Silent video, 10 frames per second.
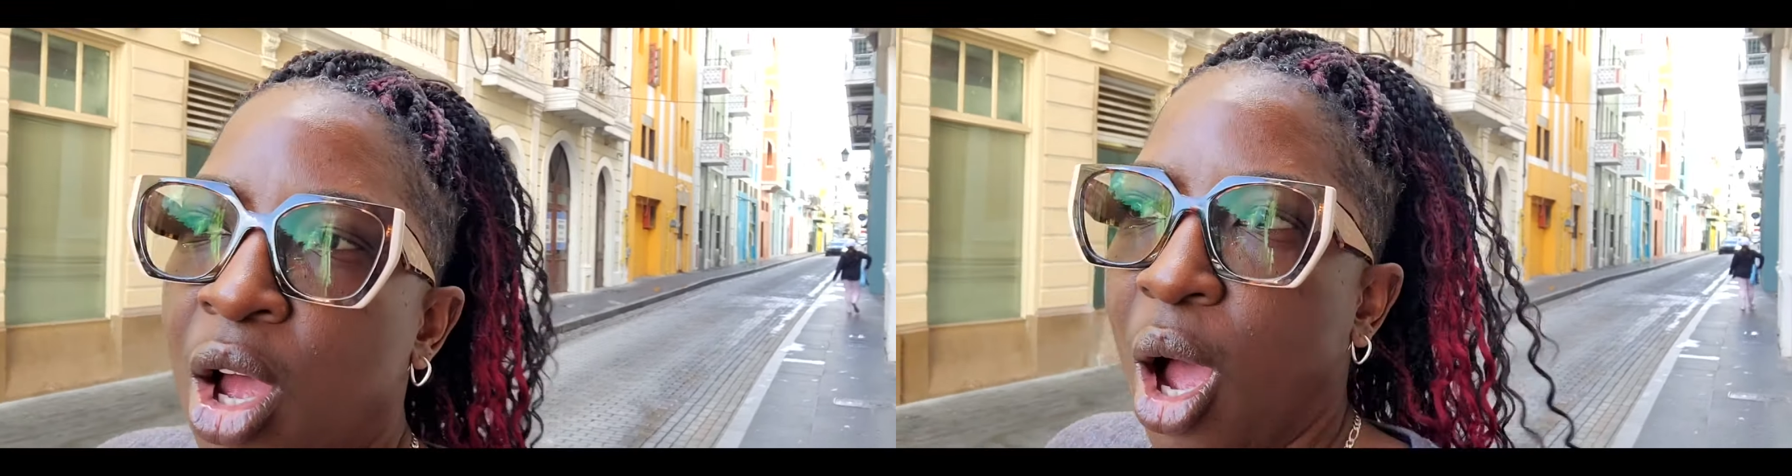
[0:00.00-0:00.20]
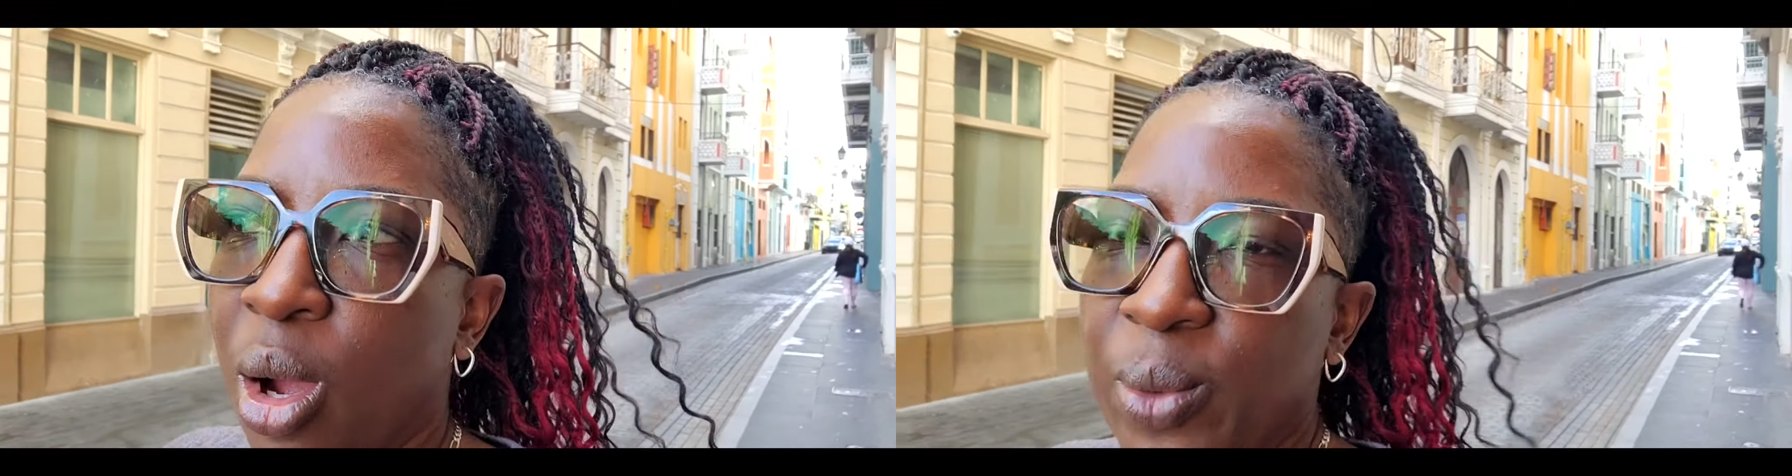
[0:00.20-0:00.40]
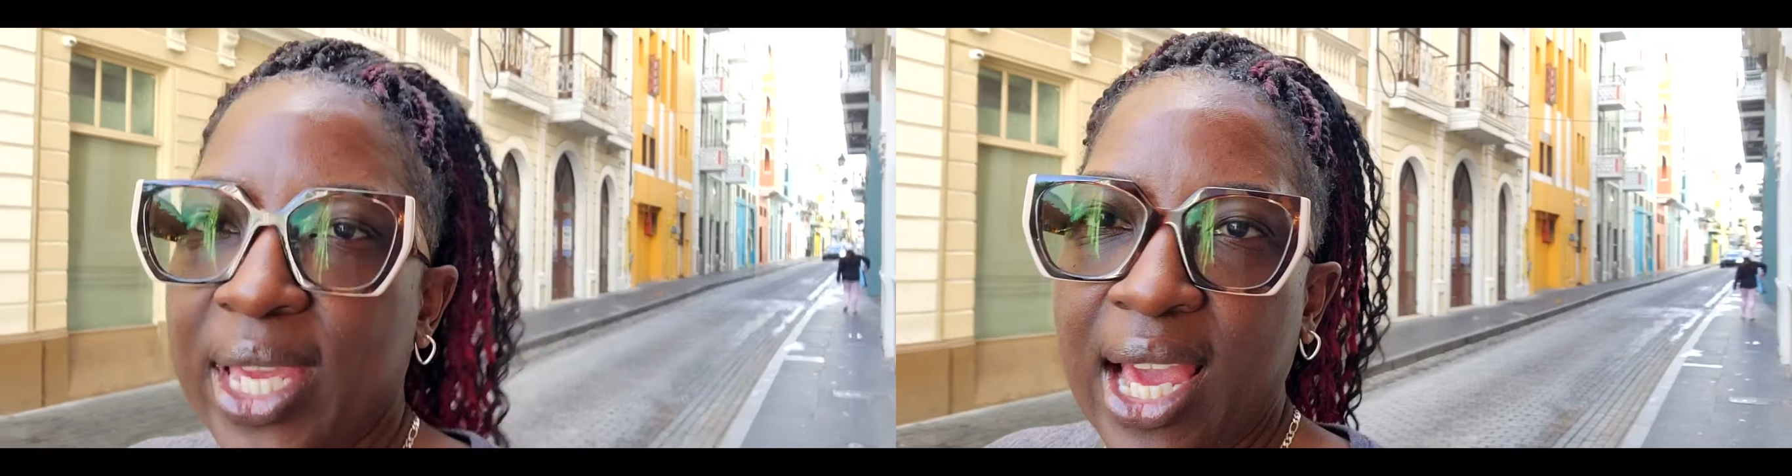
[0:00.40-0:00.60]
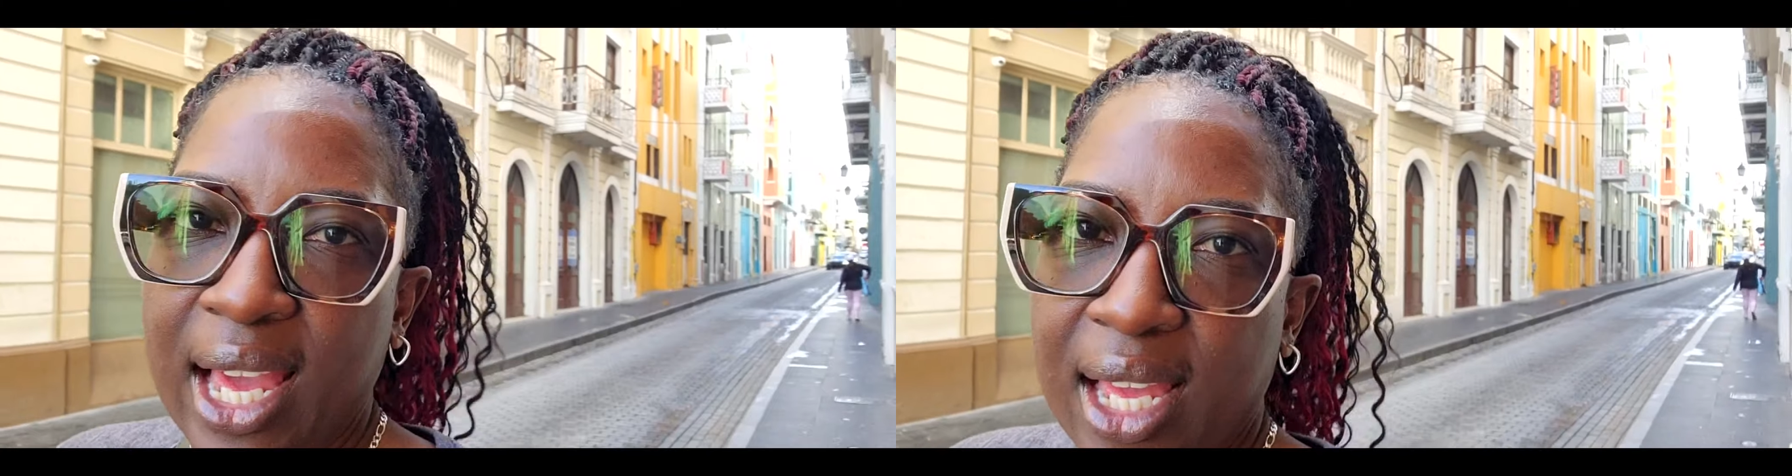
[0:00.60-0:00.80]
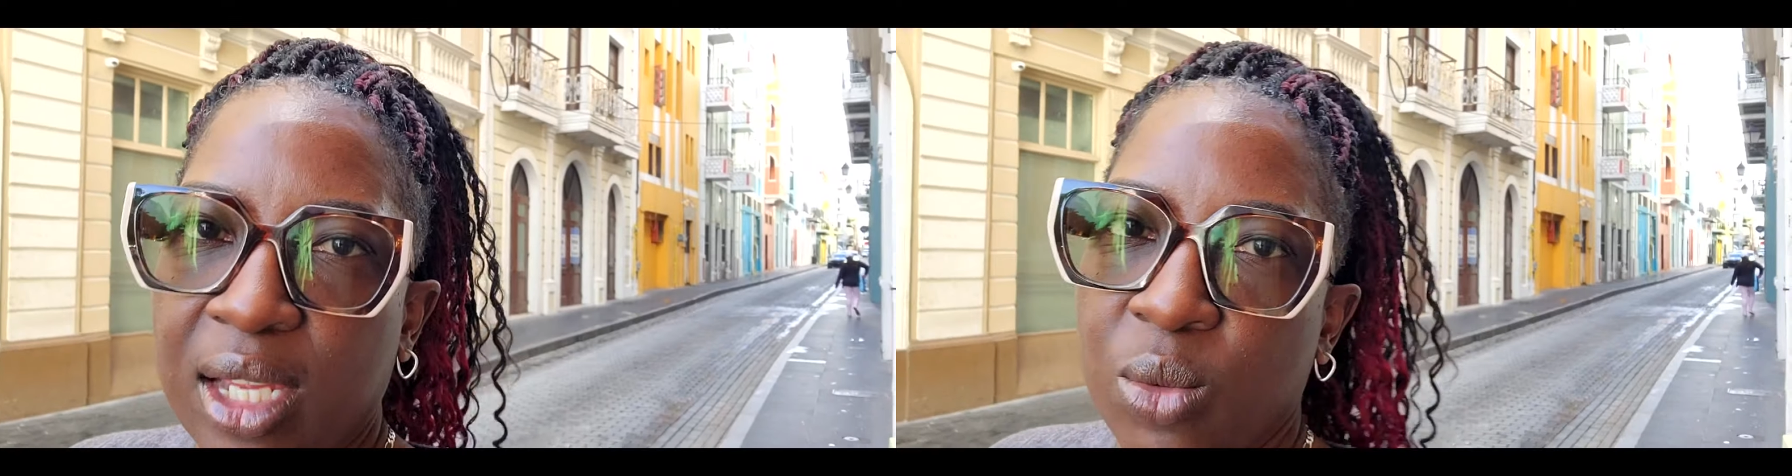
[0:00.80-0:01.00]
All we
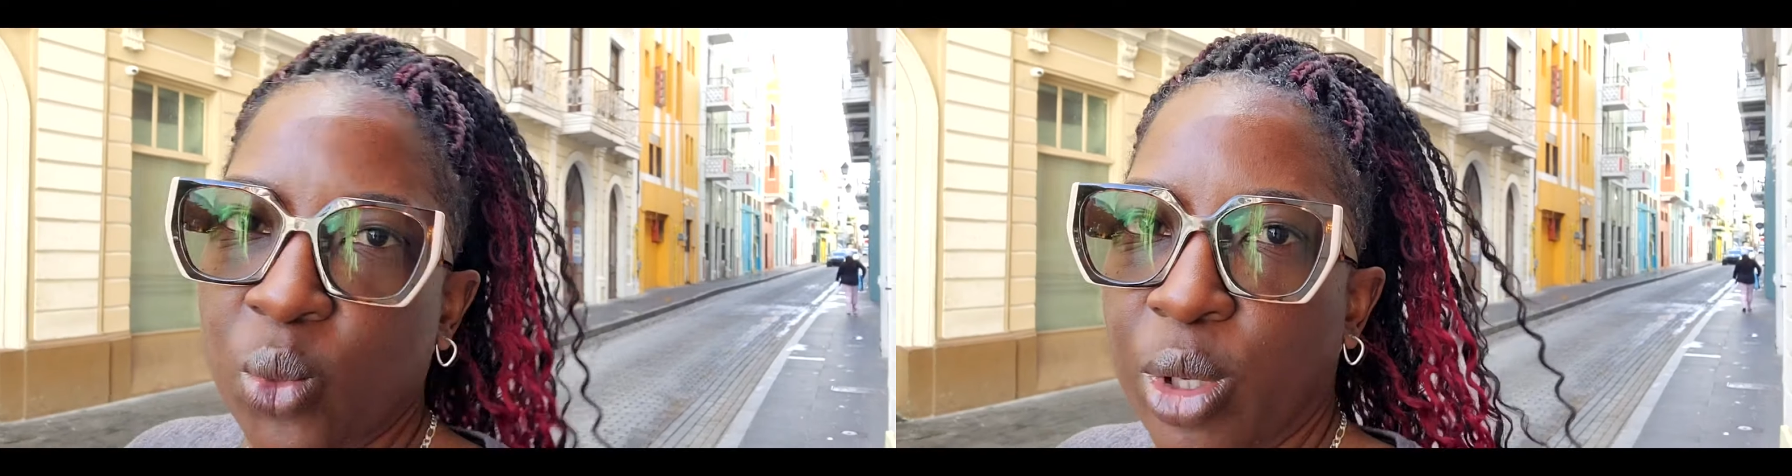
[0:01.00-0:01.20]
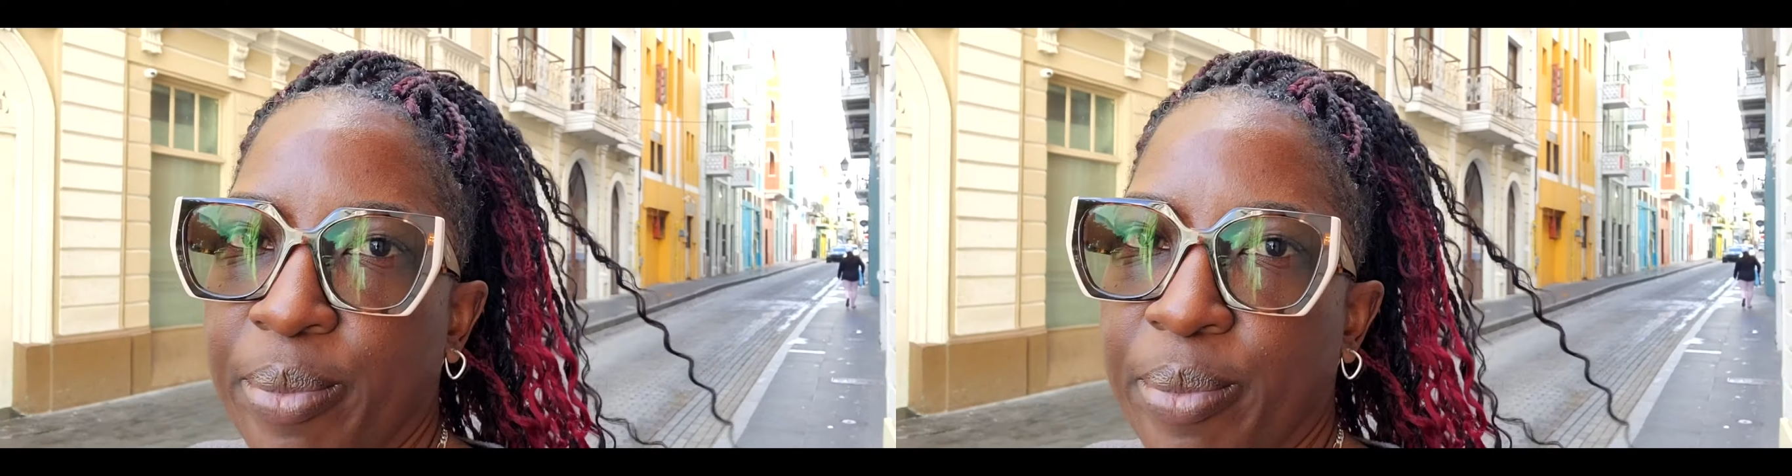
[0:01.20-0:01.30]
had were